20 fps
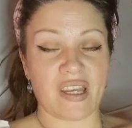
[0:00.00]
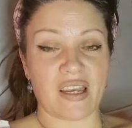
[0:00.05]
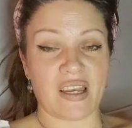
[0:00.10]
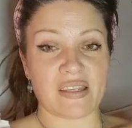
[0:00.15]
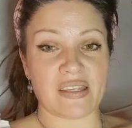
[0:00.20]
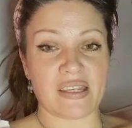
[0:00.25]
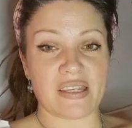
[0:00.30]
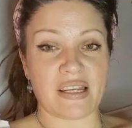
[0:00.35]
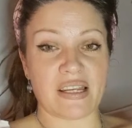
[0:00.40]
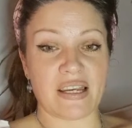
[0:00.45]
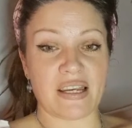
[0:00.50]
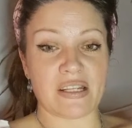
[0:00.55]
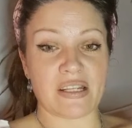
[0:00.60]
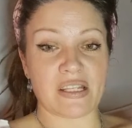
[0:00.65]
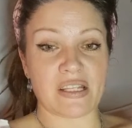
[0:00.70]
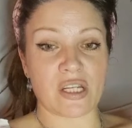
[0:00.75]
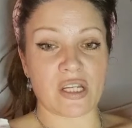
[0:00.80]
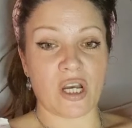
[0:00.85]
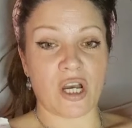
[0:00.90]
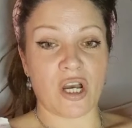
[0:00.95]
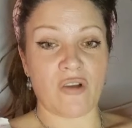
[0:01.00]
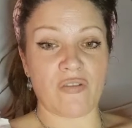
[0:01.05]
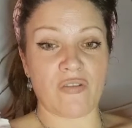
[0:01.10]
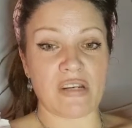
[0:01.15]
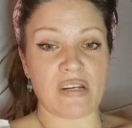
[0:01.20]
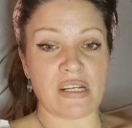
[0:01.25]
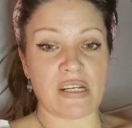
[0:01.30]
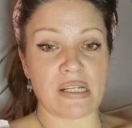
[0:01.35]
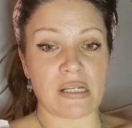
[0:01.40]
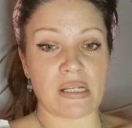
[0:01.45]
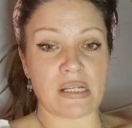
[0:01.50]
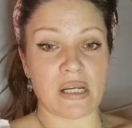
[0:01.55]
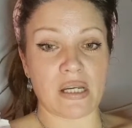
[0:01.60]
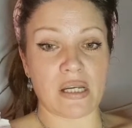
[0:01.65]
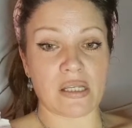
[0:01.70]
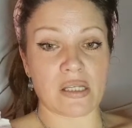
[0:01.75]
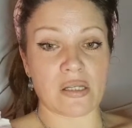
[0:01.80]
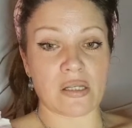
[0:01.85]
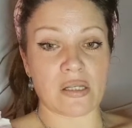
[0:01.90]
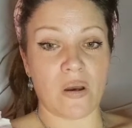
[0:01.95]
Like I said, I had a star in today, a
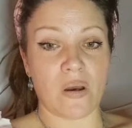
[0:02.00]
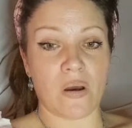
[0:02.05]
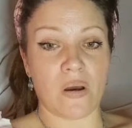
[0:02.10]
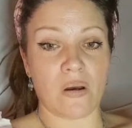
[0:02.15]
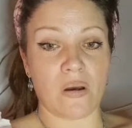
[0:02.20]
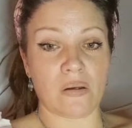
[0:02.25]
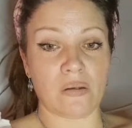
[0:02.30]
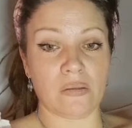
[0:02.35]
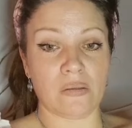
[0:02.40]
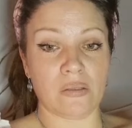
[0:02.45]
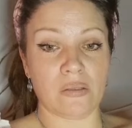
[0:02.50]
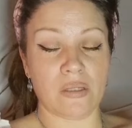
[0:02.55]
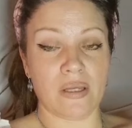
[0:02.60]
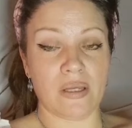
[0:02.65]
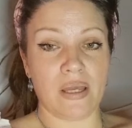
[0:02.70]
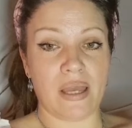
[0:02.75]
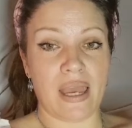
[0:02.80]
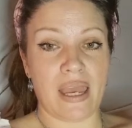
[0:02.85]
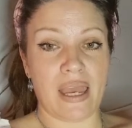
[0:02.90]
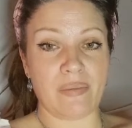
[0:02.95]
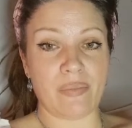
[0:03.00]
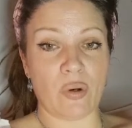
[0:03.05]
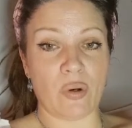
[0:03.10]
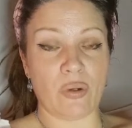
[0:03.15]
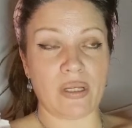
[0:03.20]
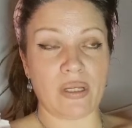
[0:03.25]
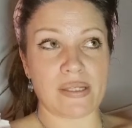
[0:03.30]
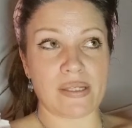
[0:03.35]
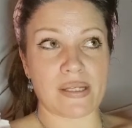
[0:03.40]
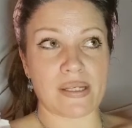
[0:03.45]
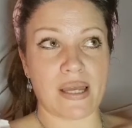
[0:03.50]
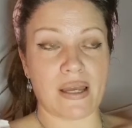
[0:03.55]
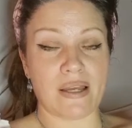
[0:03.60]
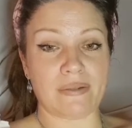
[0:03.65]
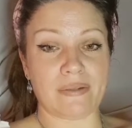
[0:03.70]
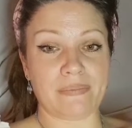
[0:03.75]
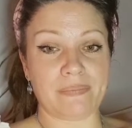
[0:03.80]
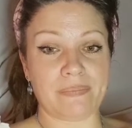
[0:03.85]
star. 8-pointed star.